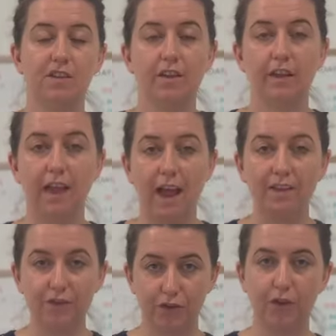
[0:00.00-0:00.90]
So the
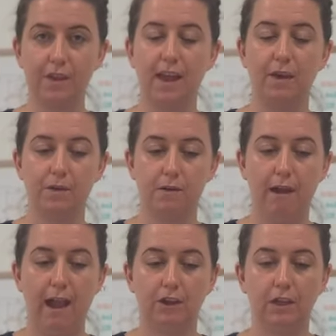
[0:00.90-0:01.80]
last two sales are
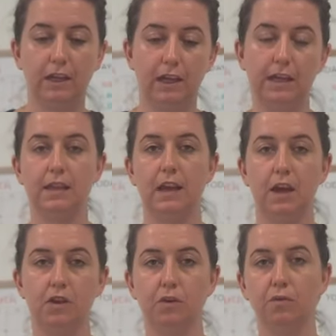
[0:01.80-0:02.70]
actually
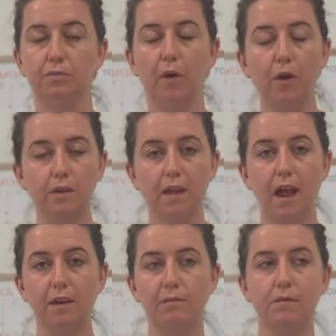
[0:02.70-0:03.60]
international post
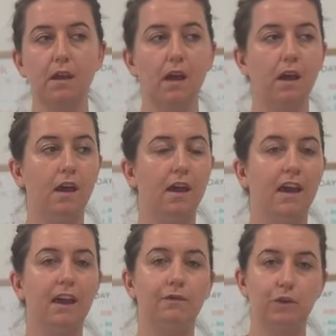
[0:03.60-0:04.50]
items.
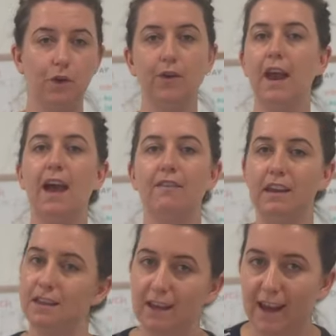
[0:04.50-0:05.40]
If you don't have
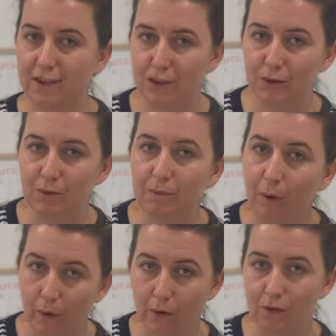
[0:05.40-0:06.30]
international
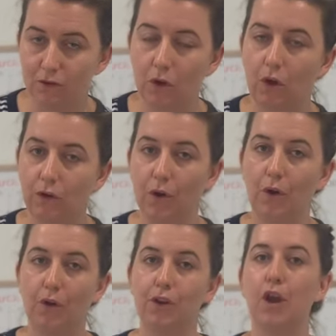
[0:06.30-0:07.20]
post turned
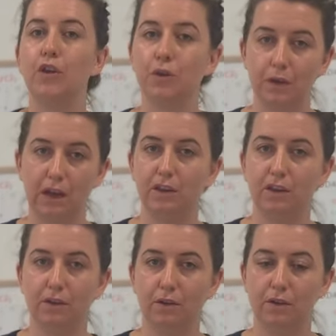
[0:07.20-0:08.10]
on, you need to
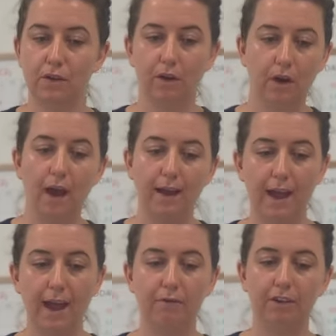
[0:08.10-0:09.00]
do so. I
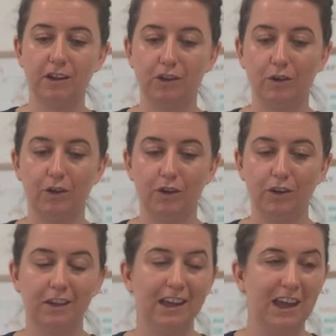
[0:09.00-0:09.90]
average
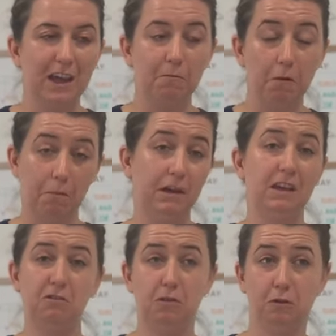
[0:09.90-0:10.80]
on
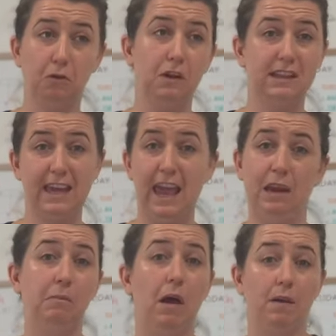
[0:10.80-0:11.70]
probably two to
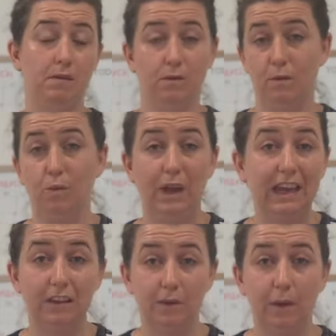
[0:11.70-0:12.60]
10 parcels a
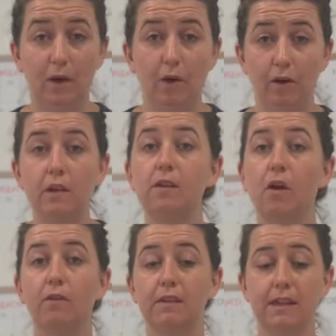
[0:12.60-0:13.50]
week, to be honest,
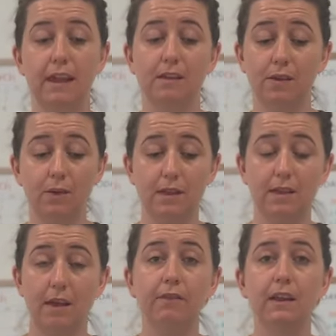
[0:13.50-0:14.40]
overseas. So it's
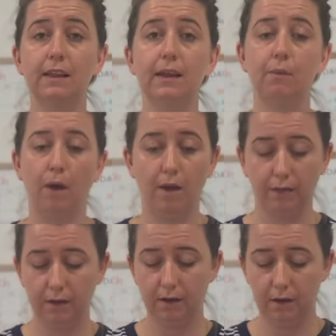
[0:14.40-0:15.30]
definitely
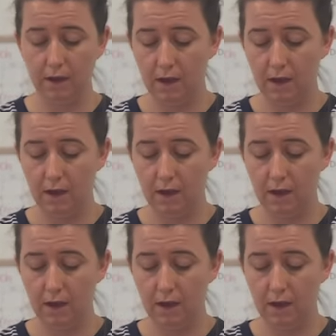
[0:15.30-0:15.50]
worth it.